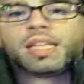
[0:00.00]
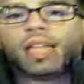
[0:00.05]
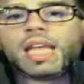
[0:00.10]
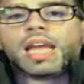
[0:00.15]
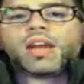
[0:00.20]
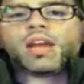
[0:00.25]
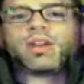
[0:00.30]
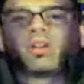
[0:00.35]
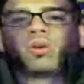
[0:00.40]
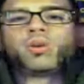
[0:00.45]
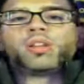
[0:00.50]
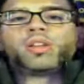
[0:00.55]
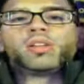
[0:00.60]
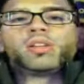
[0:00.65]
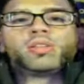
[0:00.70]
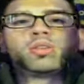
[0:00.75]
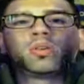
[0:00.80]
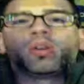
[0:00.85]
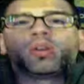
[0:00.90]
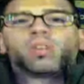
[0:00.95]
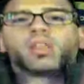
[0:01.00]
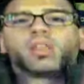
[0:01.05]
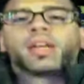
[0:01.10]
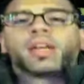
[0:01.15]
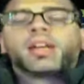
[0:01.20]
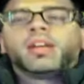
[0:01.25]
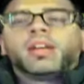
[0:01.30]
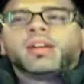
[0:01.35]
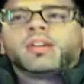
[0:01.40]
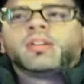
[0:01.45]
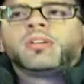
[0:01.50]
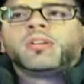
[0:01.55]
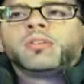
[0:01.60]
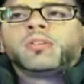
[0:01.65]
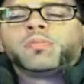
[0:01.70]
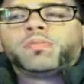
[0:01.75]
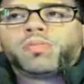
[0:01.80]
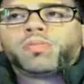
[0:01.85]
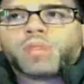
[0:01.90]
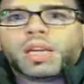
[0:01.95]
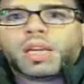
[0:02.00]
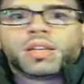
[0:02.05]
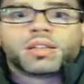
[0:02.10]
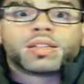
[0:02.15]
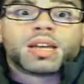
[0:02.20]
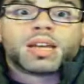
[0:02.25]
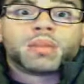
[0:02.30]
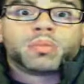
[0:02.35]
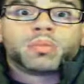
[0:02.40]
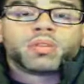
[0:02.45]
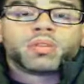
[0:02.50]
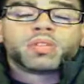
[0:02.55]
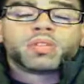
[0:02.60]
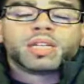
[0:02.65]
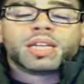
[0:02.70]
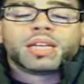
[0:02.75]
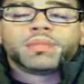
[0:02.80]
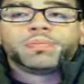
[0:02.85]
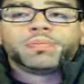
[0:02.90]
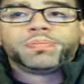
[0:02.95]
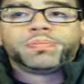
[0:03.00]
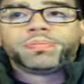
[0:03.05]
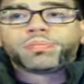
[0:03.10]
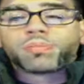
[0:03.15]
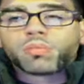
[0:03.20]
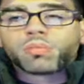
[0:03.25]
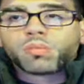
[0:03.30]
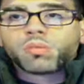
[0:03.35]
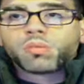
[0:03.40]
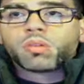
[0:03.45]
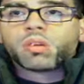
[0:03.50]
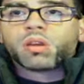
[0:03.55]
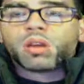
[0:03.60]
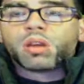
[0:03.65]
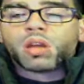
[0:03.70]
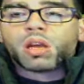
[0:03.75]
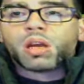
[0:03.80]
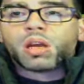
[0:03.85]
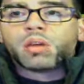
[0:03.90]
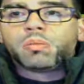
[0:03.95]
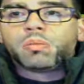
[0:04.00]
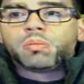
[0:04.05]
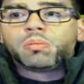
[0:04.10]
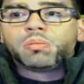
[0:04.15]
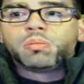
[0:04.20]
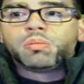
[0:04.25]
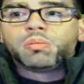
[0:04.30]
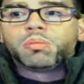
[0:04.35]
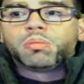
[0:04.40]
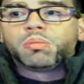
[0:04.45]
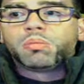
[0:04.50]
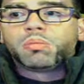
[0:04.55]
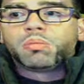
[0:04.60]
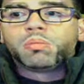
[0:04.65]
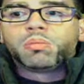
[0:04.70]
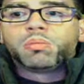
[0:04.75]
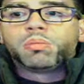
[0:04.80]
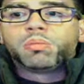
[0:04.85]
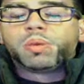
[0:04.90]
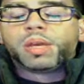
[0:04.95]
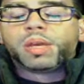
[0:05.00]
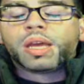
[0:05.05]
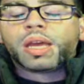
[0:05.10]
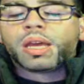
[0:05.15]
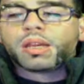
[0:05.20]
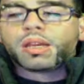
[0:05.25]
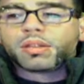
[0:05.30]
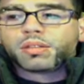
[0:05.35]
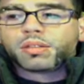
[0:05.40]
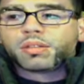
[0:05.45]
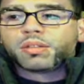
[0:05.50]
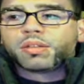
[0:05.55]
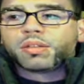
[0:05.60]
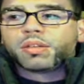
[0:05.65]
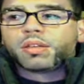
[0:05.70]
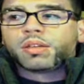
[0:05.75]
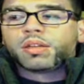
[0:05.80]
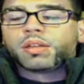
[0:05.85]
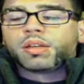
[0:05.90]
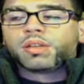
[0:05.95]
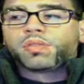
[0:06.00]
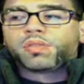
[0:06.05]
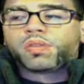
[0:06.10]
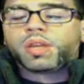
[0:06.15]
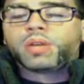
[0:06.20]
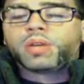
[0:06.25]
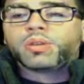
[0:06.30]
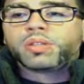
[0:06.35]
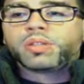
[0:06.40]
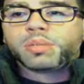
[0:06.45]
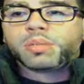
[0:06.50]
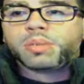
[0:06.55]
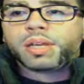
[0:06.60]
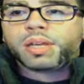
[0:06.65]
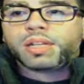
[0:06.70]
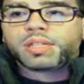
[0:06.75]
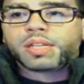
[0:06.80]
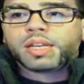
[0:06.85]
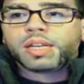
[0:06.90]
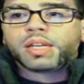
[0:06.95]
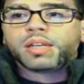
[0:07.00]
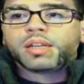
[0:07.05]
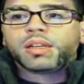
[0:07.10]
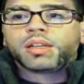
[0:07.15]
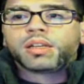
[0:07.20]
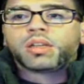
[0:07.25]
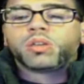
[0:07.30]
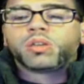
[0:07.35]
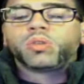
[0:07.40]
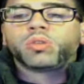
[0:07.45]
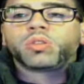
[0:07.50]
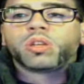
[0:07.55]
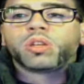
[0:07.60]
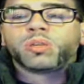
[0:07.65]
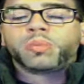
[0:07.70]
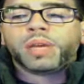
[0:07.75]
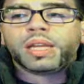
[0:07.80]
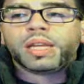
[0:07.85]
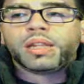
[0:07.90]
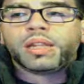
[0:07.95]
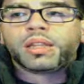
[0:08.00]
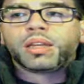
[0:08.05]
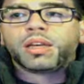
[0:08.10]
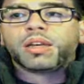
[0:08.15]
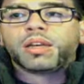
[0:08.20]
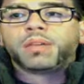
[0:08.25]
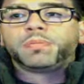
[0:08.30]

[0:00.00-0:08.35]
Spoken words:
air and all this sort of thing. It does happen. I've seen it. Um, but yeah, frequency mixing can also mean that